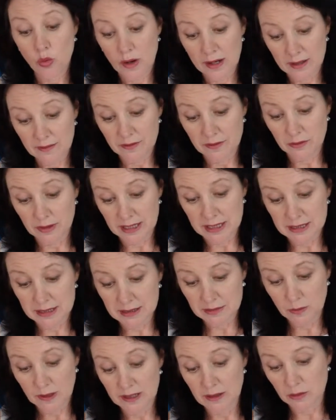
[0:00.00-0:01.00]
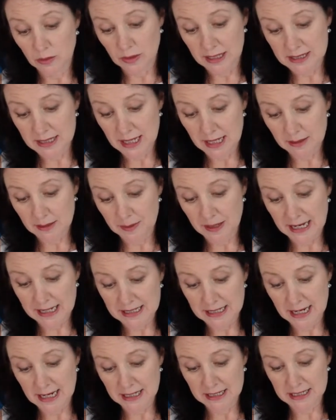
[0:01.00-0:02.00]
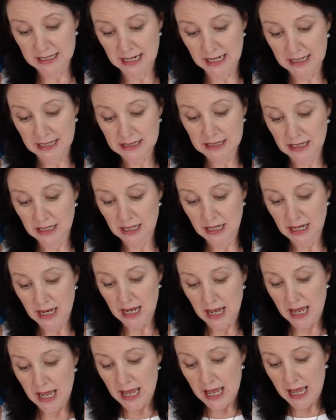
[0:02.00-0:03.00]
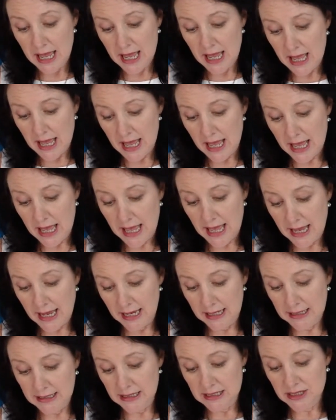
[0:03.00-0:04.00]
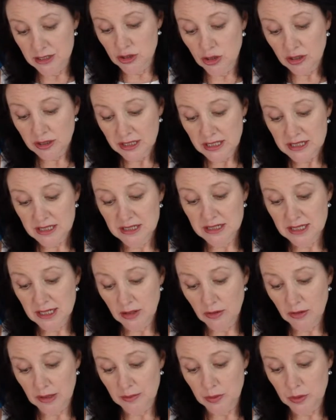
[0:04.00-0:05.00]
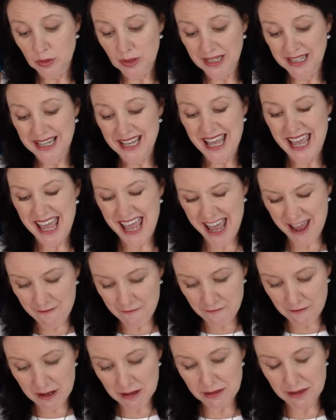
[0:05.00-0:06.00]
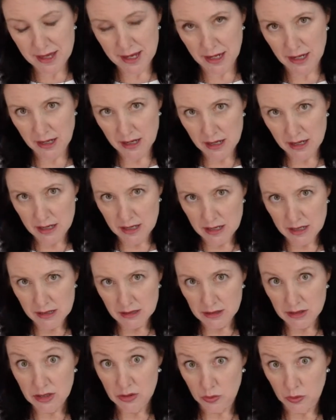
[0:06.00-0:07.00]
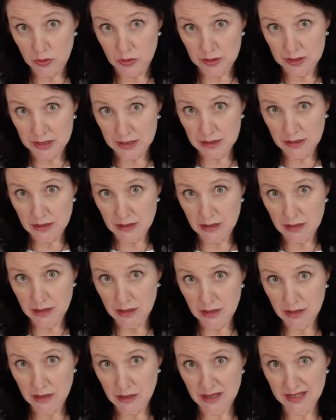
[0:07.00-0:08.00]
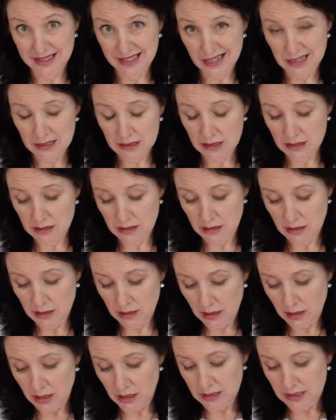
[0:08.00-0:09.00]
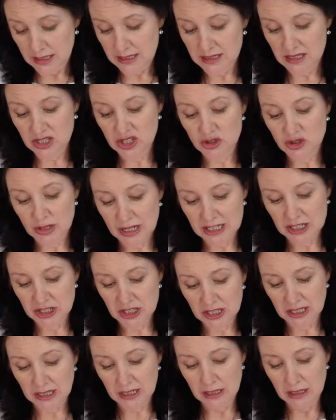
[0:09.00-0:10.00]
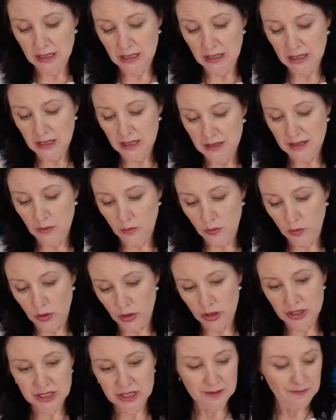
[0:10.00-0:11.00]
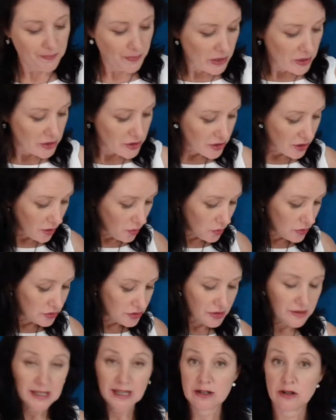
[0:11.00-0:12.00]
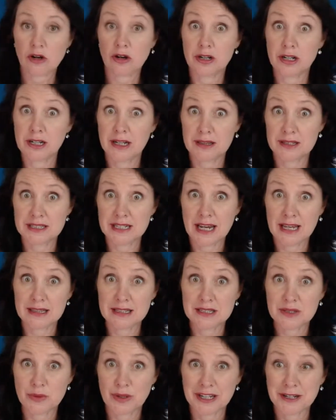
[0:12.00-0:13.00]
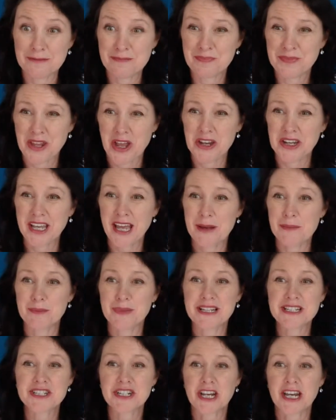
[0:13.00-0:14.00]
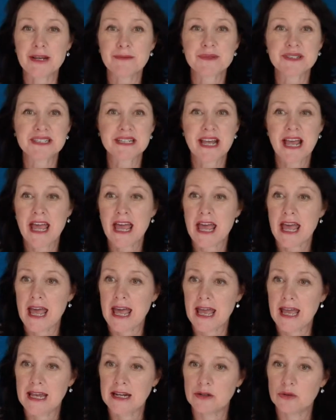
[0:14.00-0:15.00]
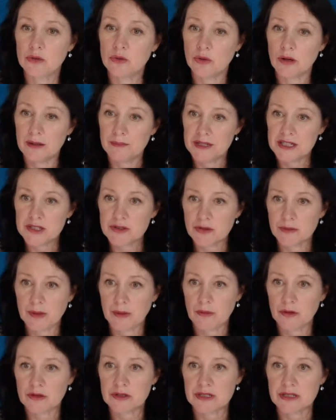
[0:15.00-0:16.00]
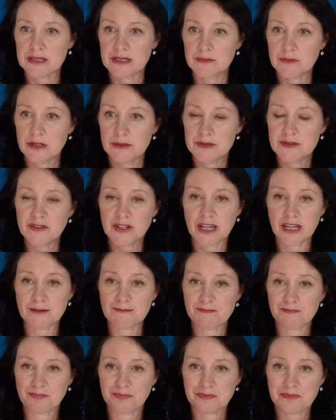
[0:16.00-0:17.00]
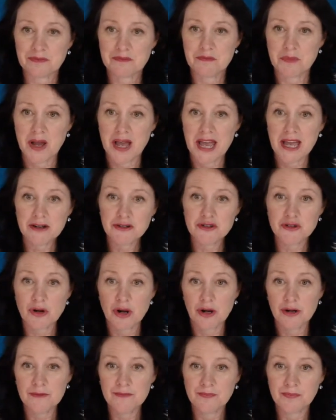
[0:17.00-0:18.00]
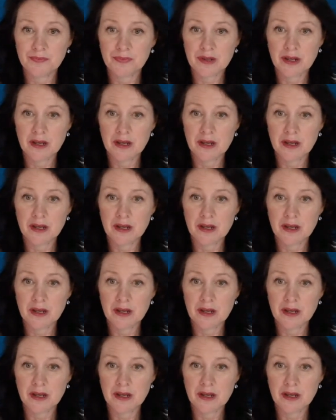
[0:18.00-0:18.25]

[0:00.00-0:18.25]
One of the ways how to pay down debt. And it's not necessarily putting everything towards the debts. There's a strategy that works. So we'll do that on another day this week. Okay, bless you heaps. And I must remember, because I sometimes forget, my outro.